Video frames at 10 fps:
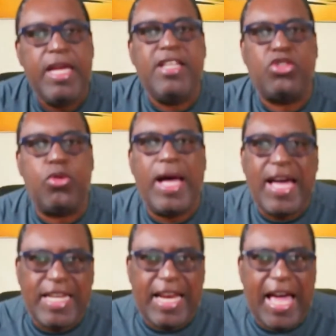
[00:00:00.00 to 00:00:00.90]
is to
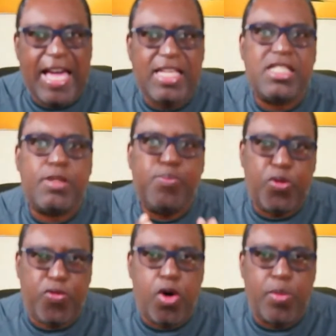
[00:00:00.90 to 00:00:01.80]
analyze
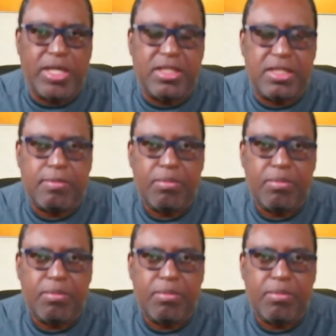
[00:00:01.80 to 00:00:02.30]
performance.